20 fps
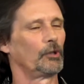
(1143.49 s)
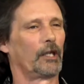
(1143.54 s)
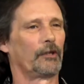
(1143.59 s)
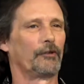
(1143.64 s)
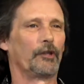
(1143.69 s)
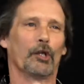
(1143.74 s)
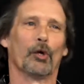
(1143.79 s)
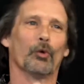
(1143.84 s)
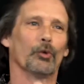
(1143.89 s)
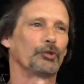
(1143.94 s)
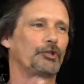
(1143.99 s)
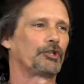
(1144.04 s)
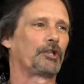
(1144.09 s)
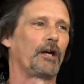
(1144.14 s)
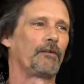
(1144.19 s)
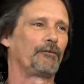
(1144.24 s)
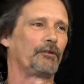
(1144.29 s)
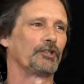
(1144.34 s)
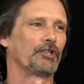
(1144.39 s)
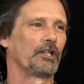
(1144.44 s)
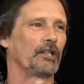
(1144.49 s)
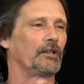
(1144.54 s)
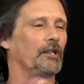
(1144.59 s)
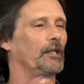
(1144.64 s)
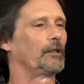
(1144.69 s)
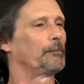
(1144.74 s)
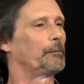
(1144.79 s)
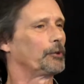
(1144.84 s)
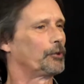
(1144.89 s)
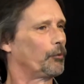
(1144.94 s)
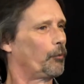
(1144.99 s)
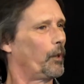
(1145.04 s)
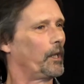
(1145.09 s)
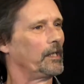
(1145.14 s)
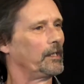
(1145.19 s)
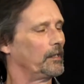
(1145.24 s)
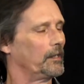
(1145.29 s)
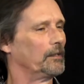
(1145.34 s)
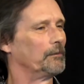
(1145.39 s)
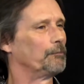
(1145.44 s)
Like the old stuff is in there, but the
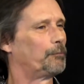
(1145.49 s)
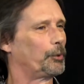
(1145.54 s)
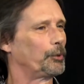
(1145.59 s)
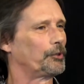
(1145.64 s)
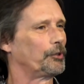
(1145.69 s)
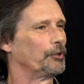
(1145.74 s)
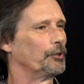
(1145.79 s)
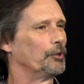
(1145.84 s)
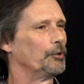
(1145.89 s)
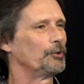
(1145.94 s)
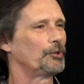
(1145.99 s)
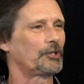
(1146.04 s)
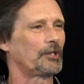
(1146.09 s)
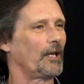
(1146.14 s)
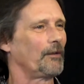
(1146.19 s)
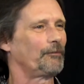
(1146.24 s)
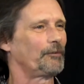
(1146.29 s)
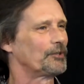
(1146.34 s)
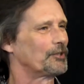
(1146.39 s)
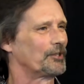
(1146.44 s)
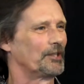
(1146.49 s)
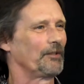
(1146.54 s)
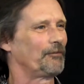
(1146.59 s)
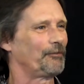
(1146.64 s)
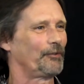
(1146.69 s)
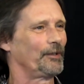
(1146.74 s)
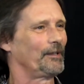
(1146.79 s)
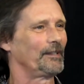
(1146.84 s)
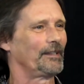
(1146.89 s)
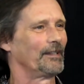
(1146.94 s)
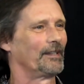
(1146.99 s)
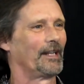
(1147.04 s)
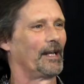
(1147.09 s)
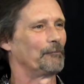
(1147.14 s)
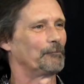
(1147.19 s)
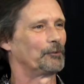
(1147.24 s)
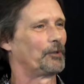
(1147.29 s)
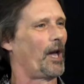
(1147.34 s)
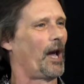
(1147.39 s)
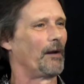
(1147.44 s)
way I input the new stuff is different, and
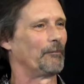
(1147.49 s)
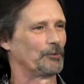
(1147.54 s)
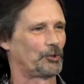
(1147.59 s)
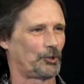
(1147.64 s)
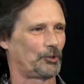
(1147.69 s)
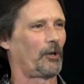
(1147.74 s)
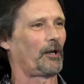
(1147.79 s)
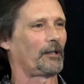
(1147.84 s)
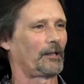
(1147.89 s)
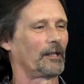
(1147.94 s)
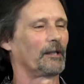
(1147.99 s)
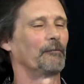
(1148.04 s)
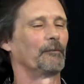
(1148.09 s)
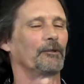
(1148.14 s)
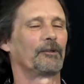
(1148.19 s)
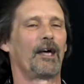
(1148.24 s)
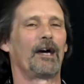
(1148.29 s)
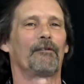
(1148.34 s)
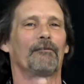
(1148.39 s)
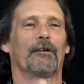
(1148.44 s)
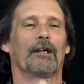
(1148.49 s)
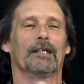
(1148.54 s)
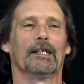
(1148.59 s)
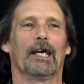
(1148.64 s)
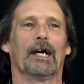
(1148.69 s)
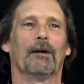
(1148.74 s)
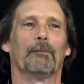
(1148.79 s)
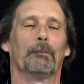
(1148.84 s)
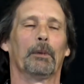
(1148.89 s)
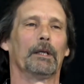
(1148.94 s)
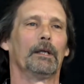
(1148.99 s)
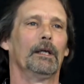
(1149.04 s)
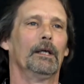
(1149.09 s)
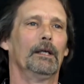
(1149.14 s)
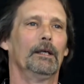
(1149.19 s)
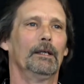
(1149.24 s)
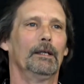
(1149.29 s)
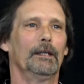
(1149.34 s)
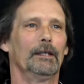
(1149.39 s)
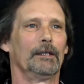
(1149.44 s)
I'm struggling with that right now. But
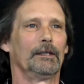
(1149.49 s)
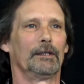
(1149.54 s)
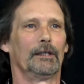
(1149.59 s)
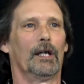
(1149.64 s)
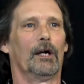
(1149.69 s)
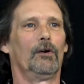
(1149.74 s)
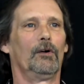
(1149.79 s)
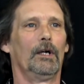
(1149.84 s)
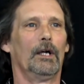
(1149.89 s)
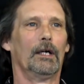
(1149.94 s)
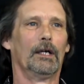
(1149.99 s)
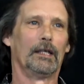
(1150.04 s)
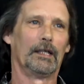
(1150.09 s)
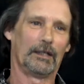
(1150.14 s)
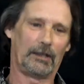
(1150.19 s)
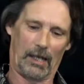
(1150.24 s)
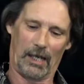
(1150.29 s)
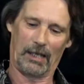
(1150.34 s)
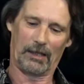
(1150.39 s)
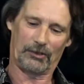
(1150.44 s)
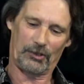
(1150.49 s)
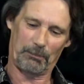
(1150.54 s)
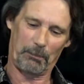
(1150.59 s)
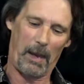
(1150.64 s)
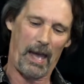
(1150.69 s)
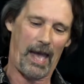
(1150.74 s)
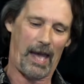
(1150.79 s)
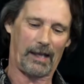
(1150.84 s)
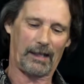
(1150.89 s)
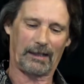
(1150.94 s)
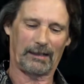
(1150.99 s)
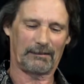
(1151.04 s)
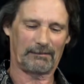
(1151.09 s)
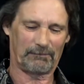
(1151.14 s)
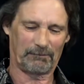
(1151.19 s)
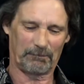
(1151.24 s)
you know, it's back.